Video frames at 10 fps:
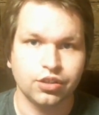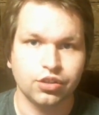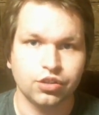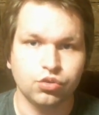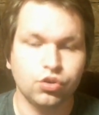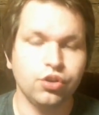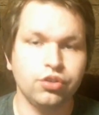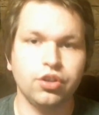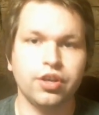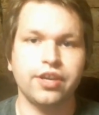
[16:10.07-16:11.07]
you
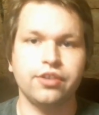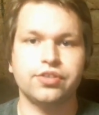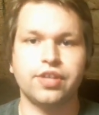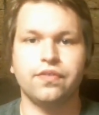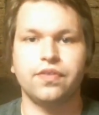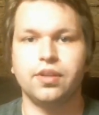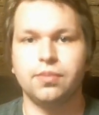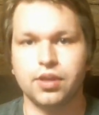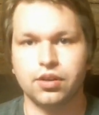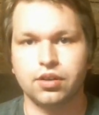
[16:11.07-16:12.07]
couldn't look at yourself in the
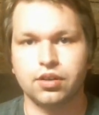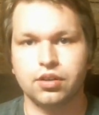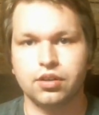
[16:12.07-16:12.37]
mirror.